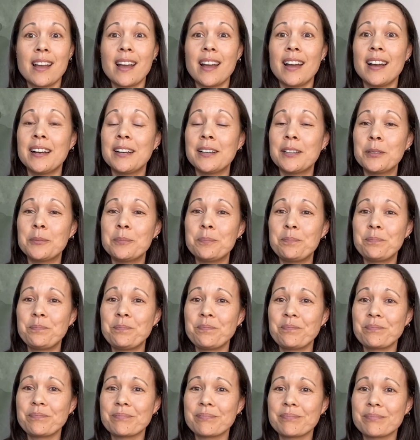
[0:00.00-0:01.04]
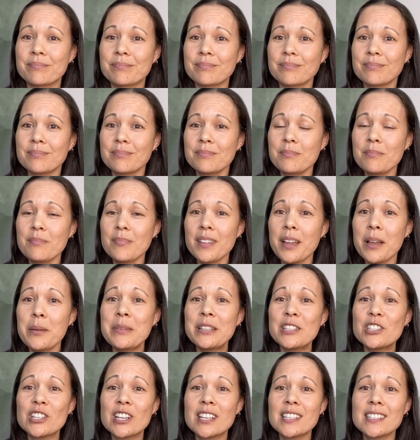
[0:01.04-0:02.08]
I mean,
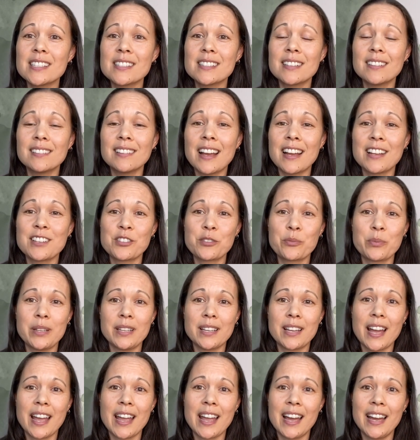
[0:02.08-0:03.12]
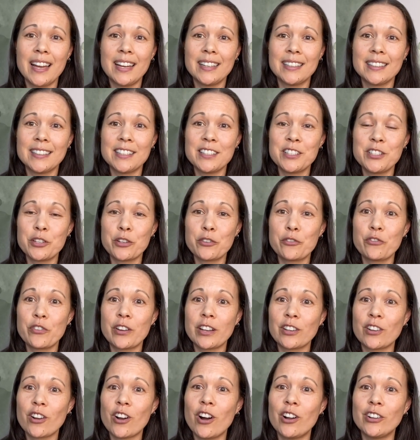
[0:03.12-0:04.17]
just last week I had a dear
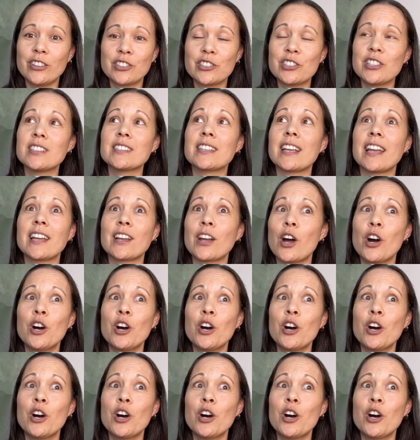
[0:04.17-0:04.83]
friend call and she's like,